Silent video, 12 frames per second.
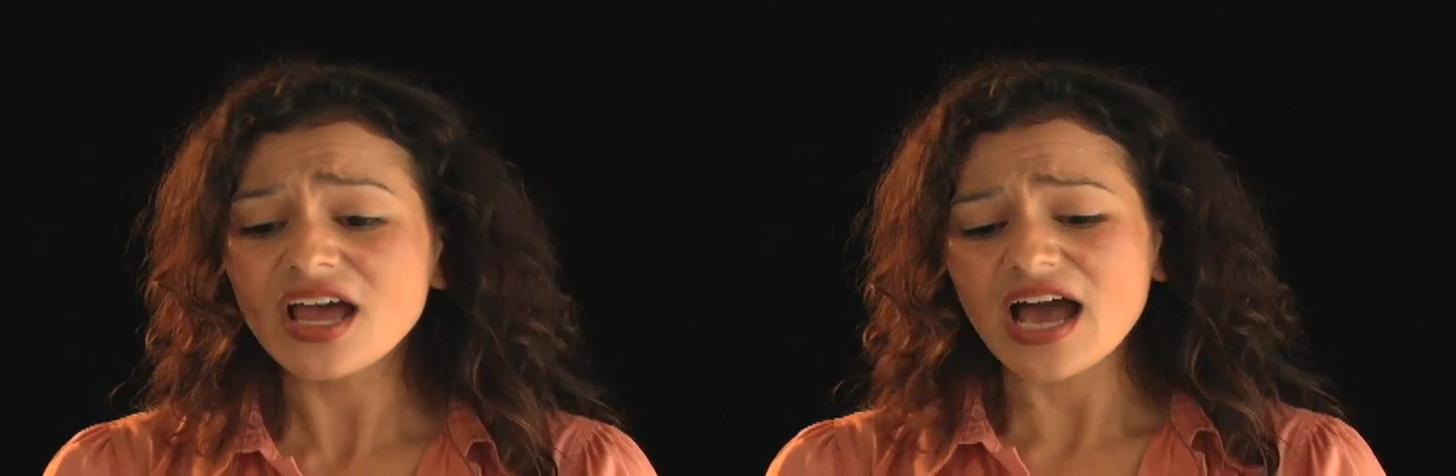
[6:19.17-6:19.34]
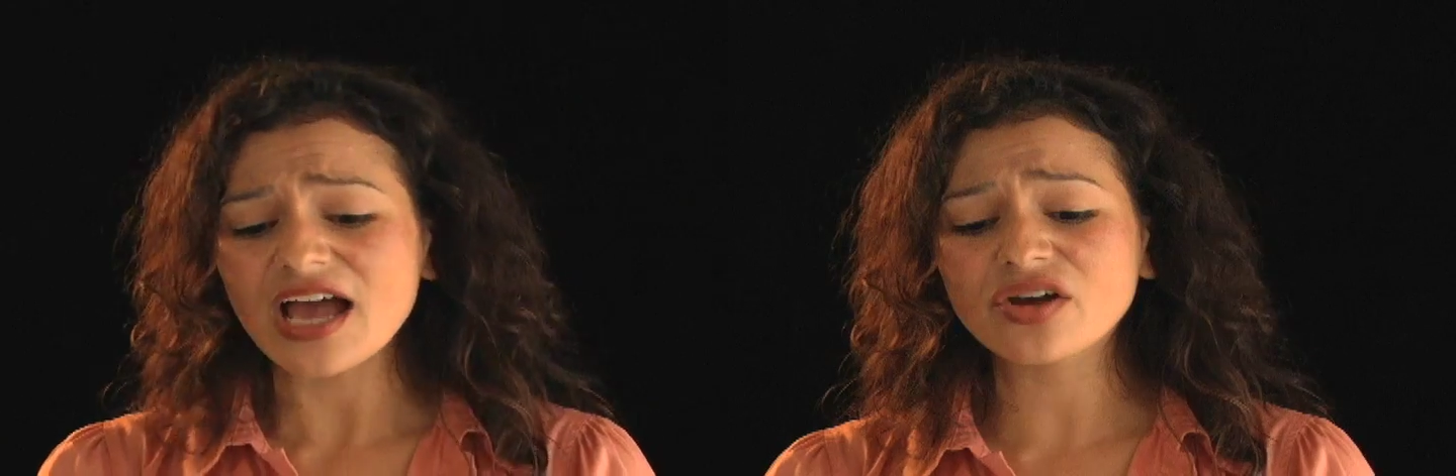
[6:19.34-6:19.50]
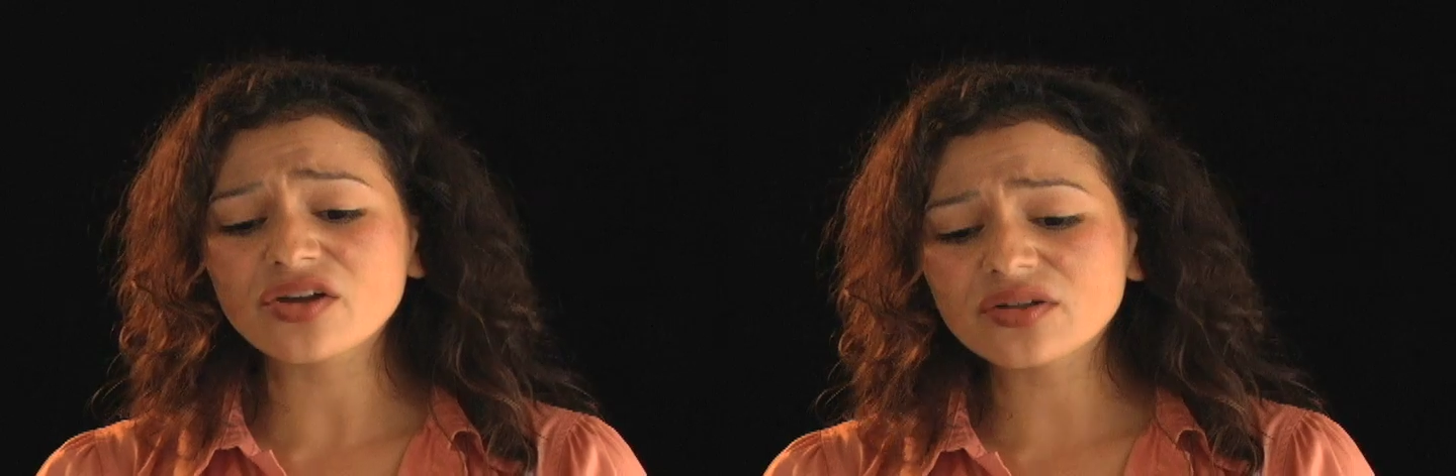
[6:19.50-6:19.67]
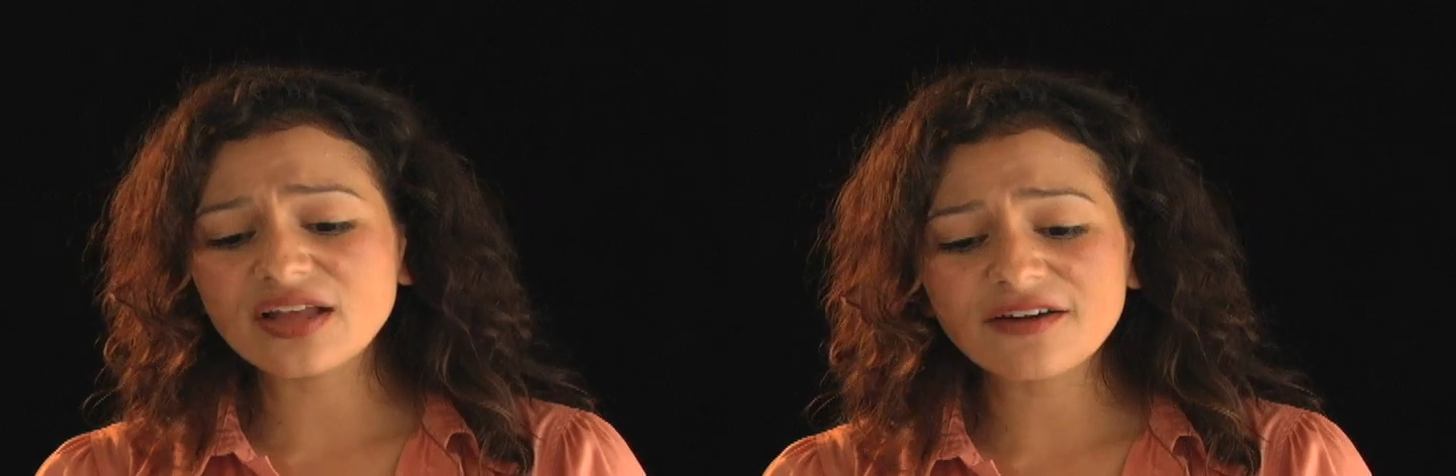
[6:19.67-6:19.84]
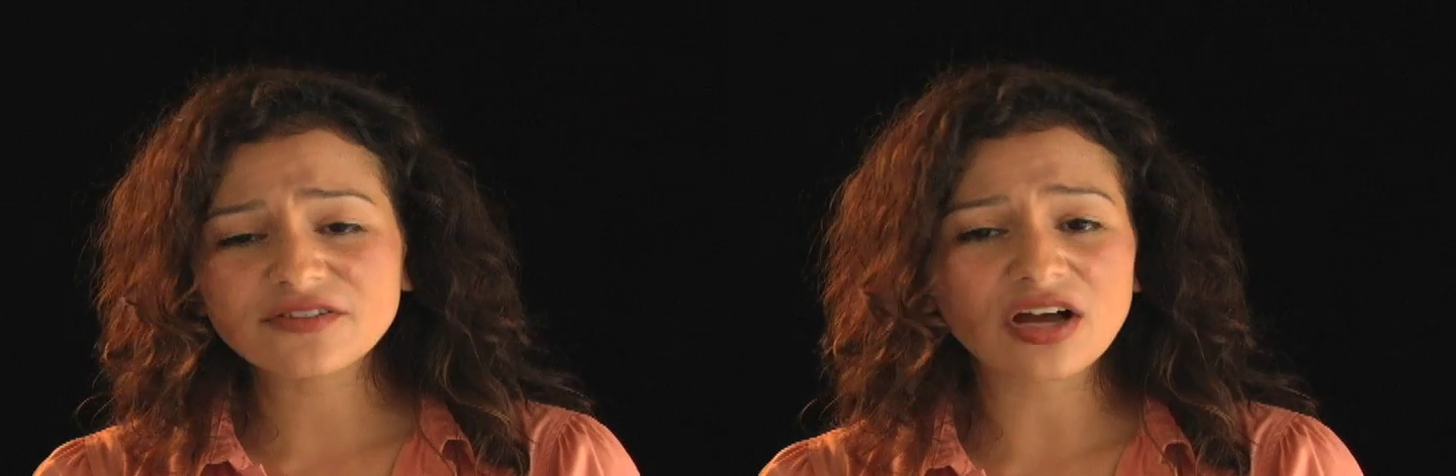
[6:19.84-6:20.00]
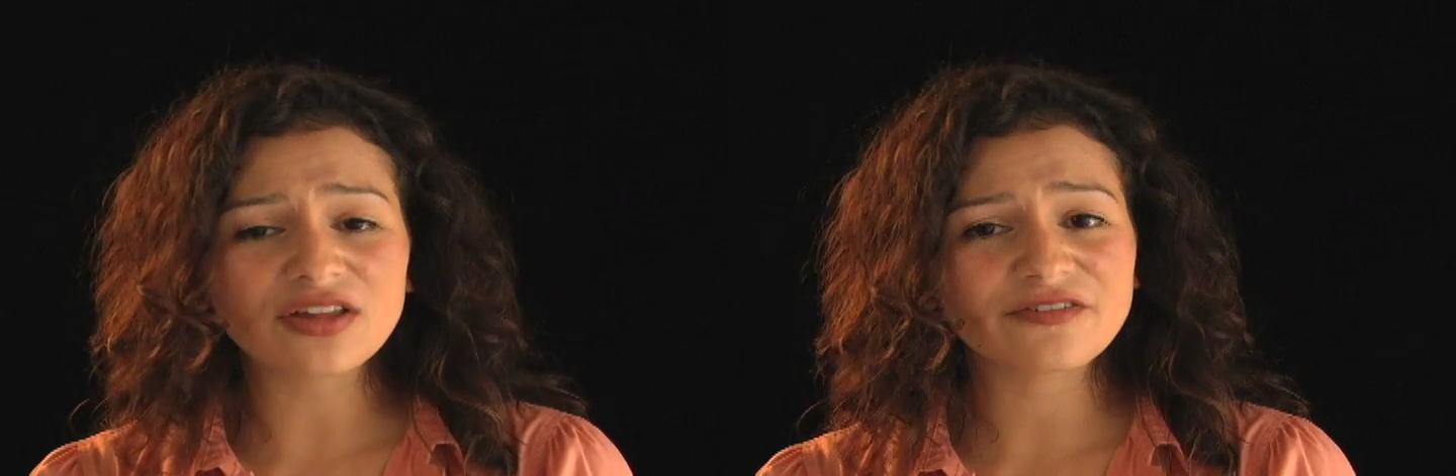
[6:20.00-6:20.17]
I know you
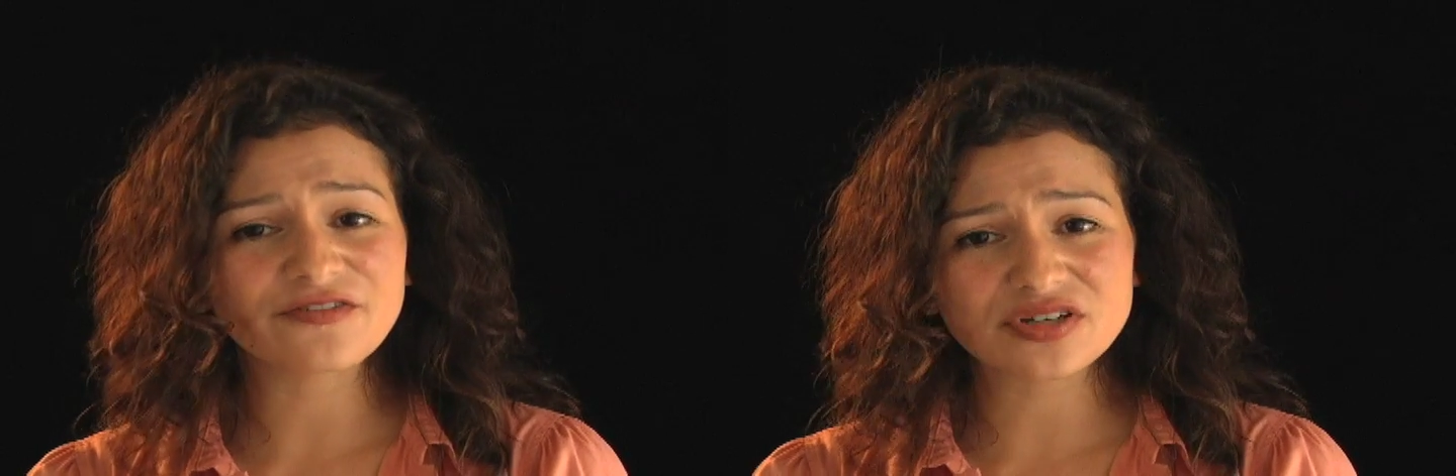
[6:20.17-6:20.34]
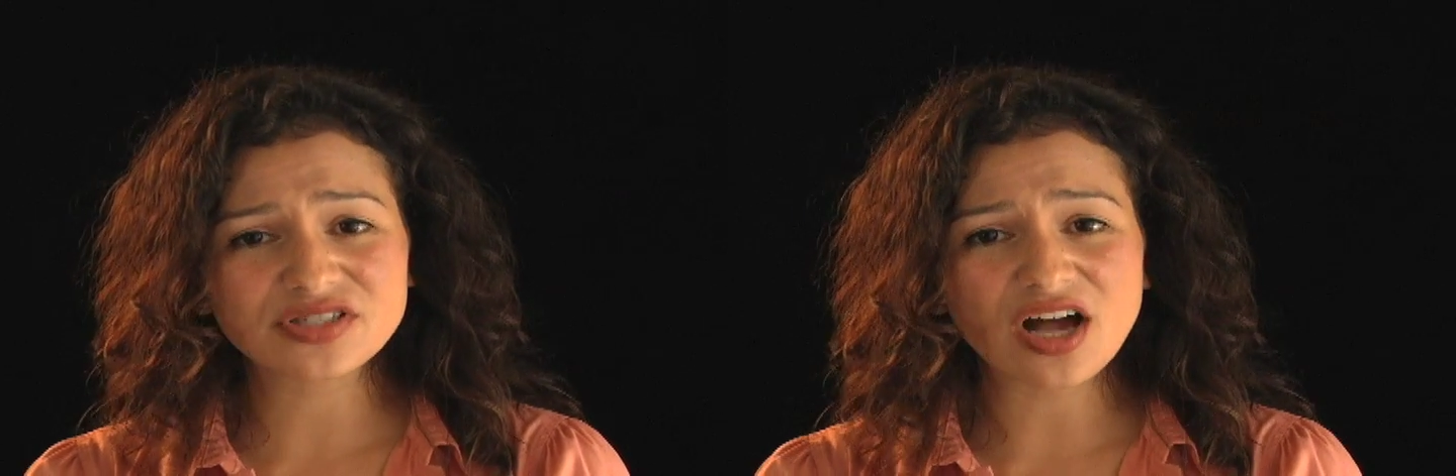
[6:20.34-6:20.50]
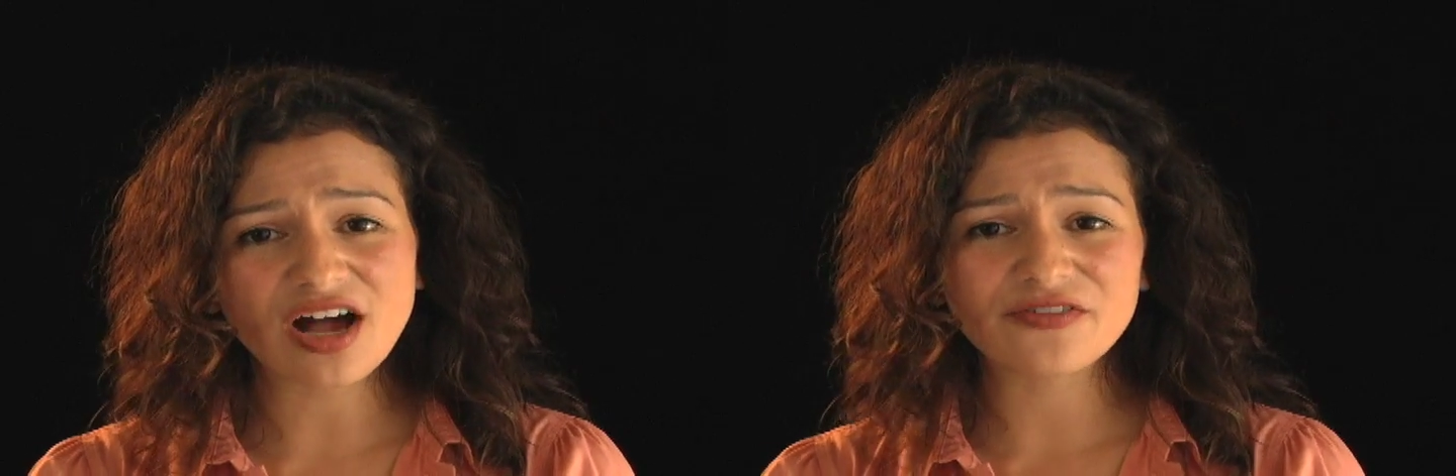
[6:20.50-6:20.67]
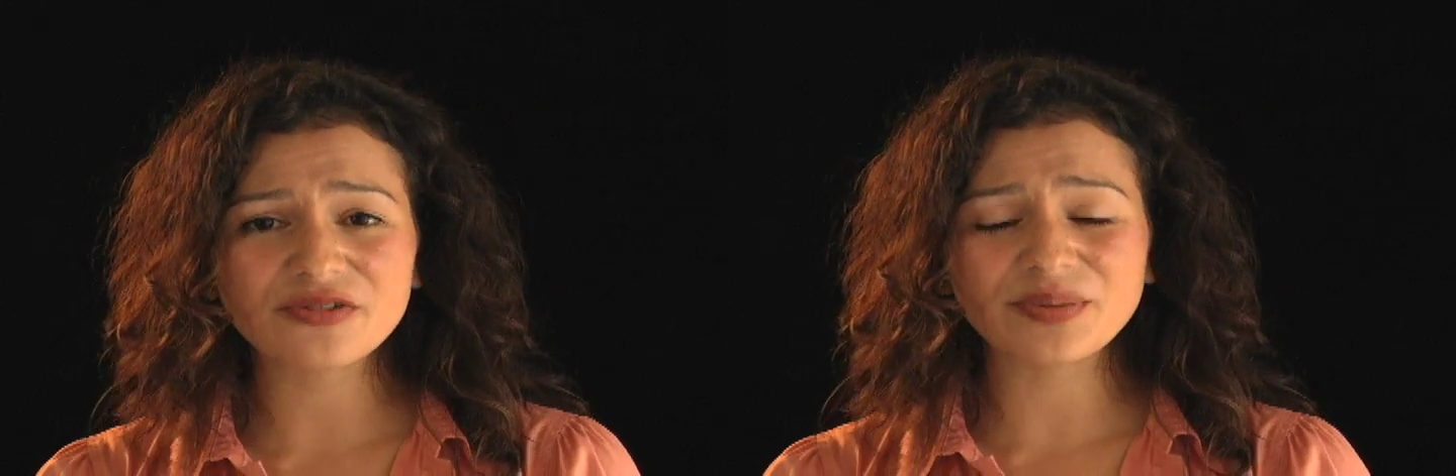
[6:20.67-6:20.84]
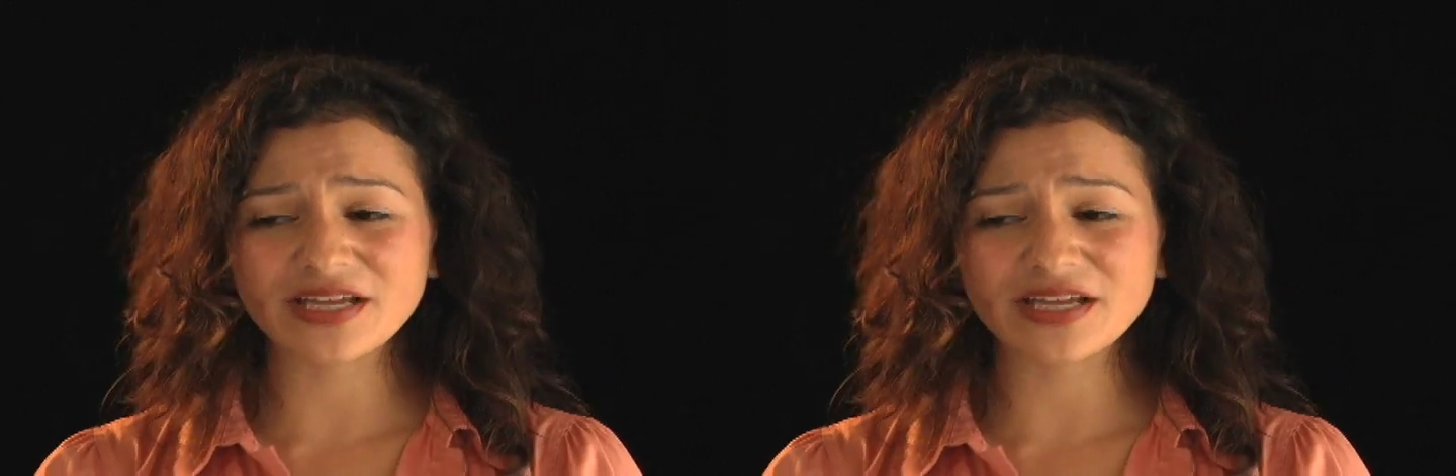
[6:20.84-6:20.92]
left on the first offer,